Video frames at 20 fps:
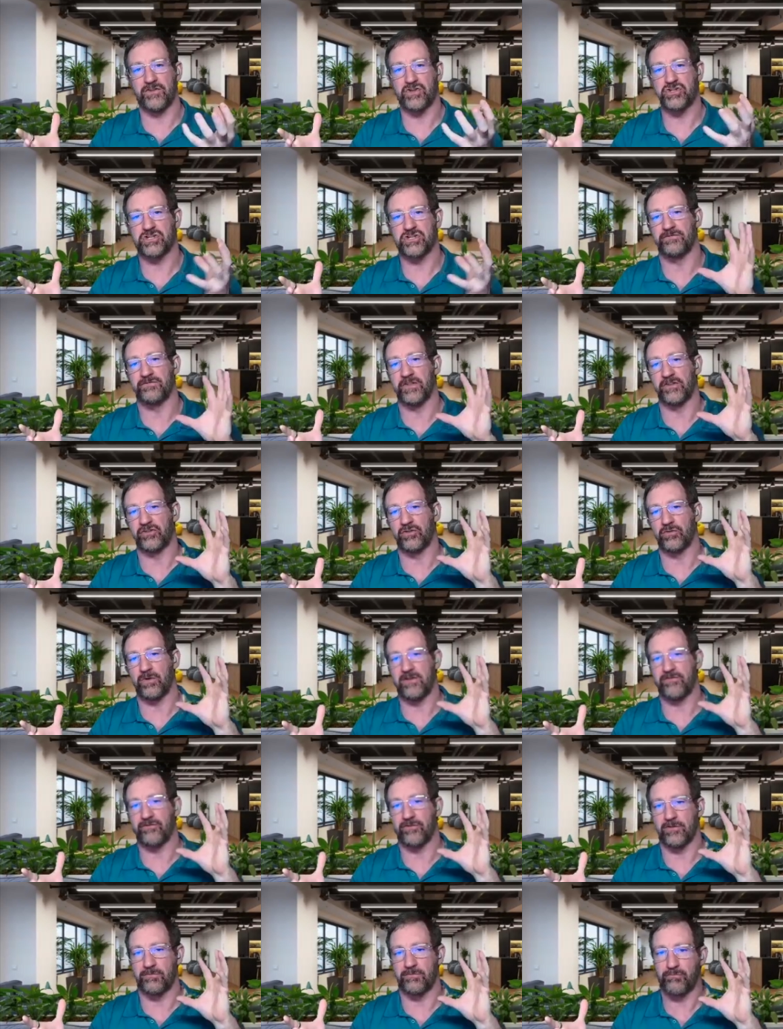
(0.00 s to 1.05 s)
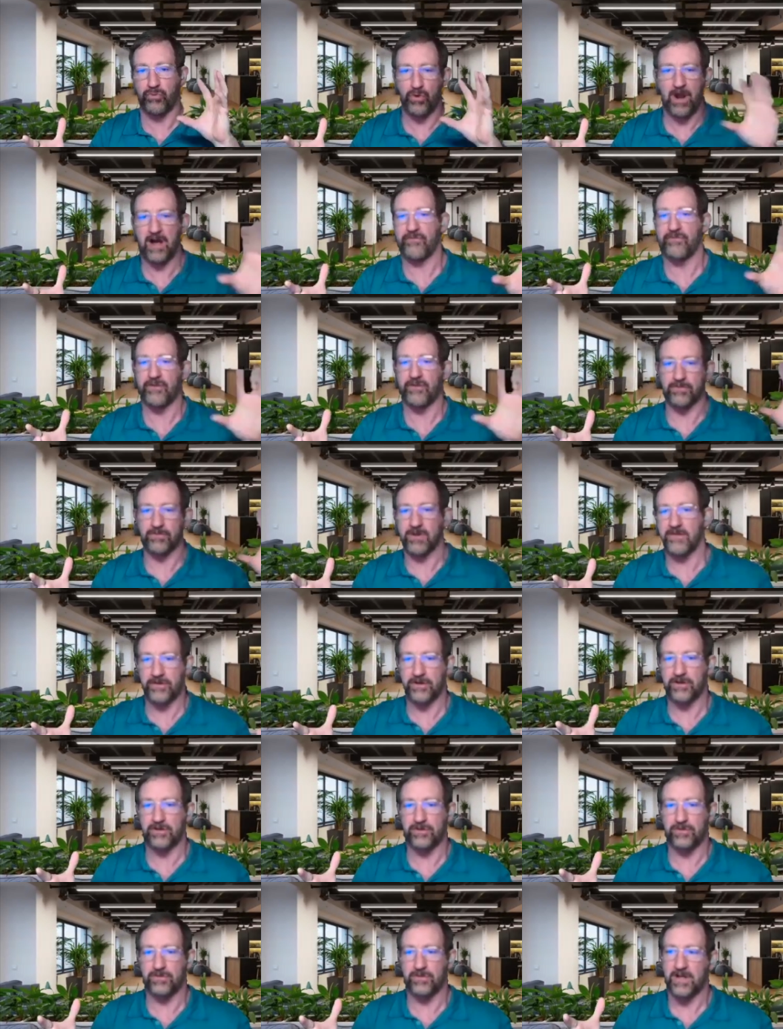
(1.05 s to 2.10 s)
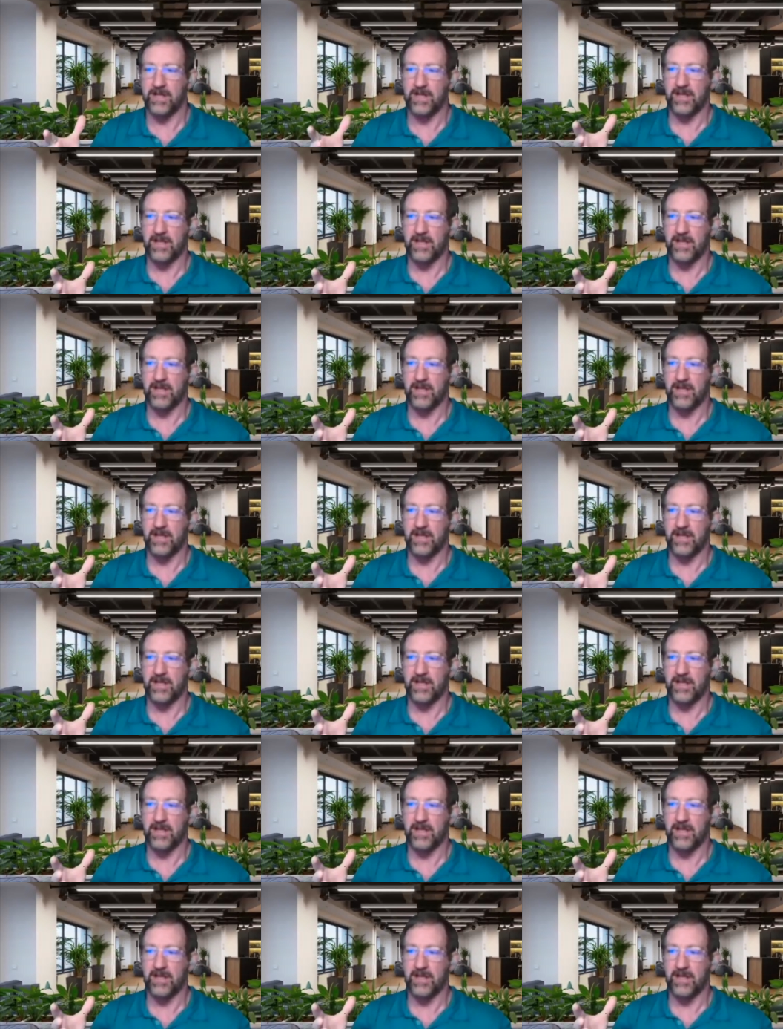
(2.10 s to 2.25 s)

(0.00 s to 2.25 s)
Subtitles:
shelf that's great for profit or revenue